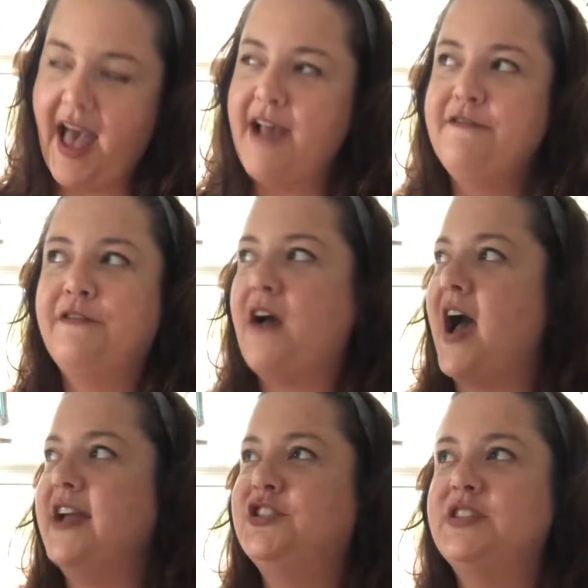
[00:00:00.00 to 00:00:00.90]
I,
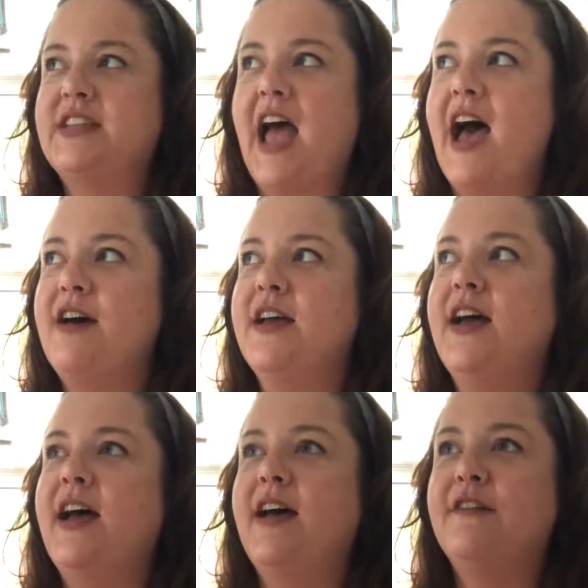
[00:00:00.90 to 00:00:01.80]
I just
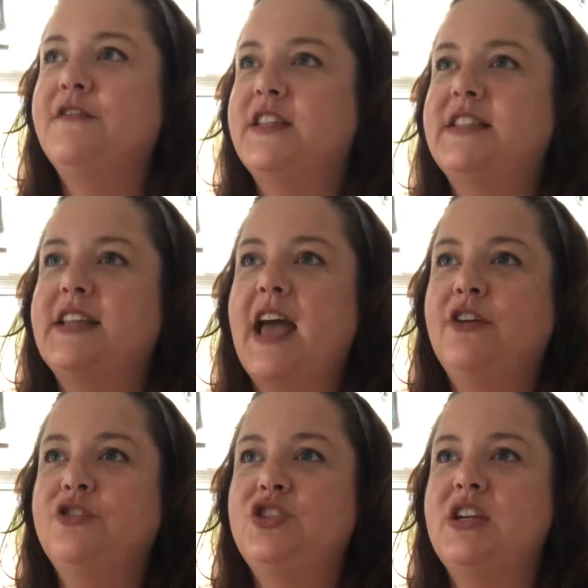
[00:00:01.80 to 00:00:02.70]
have this
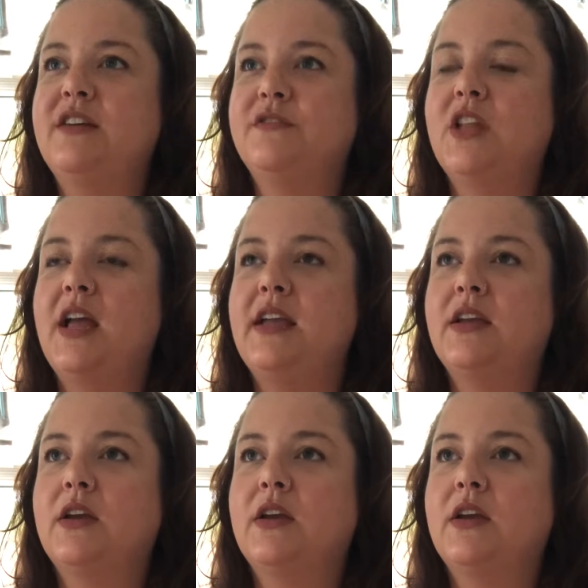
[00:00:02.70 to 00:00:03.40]
energy of like,